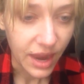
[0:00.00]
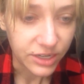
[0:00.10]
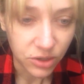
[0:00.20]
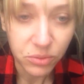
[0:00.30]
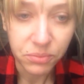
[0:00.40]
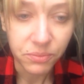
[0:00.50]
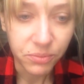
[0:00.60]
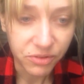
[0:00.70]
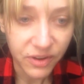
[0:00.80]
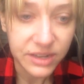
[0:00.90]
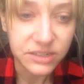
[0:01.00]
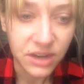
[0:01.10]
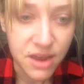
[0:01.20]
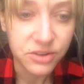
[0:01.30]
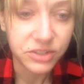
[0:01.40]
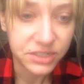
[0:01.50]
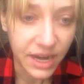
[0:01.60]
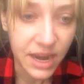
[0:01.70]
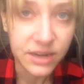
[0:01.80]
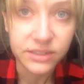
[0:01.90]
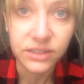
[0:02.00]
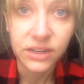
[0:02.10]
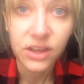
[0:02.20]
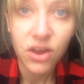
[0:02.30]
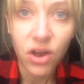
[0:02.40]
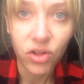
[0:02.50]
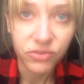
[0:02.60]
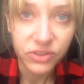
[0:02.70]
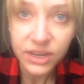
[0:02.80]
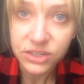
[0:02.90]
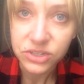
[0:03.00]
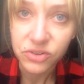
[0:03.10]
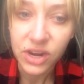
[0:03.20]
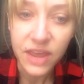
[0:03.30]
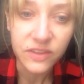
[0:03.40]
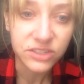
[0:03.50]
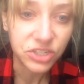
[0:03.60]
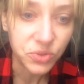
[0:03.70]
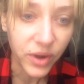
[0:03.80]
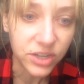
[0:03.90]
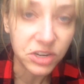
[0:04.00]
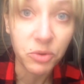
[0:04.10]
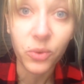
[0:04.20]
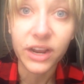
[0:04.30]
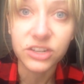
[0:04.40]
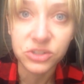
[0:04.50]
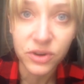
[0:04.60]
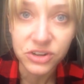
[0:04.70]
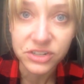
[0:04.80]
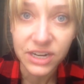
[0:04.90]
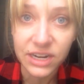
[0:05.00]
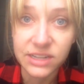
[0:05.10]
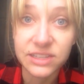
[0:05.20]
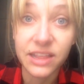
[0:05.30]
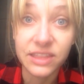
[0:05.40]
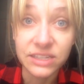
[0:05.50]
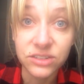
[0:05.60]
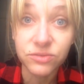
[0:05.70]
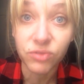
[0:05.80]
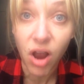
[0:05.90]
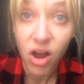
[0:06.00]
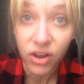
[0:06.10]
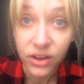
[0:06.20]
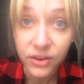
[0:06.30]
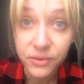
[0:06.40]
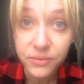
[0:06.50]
I don't profess to understand all of the history and the situation, but what I do understand is that this is wrong.